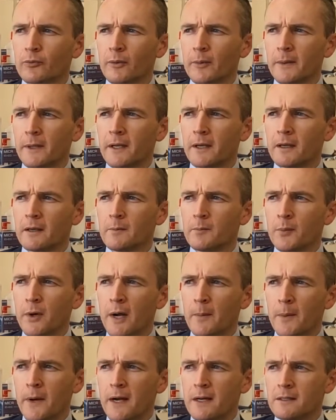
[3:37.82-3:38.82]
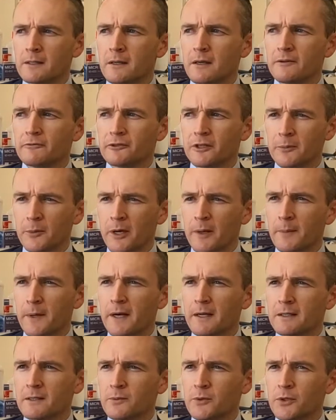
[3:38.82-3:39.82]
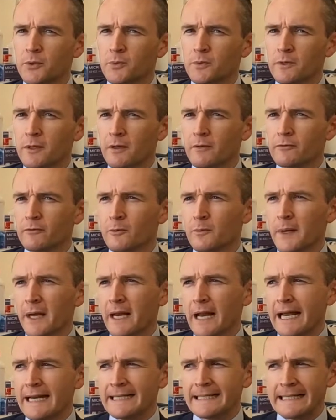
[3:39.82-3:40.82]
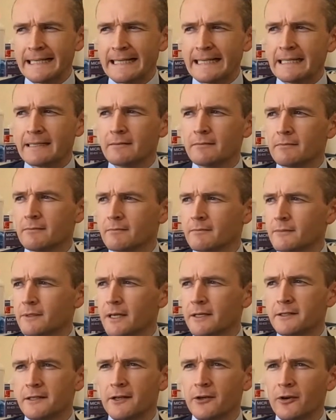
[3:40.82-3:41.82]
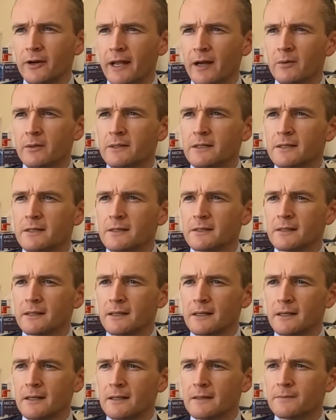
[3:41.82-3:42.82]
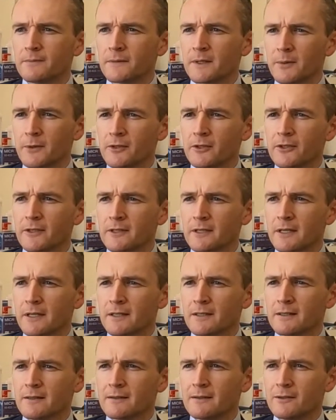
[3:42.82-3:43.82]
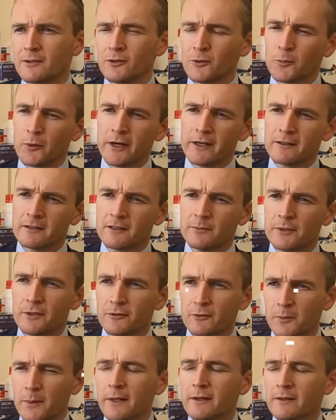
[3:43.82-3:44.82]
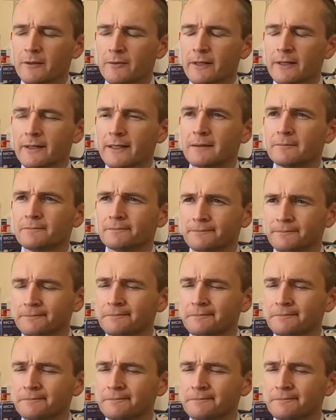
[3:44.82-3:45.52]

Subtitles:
Probably a bypass, high flow bypass, which would go for about 18, 19 odd hours, something along those lines. Took breaks in the middle, but around that.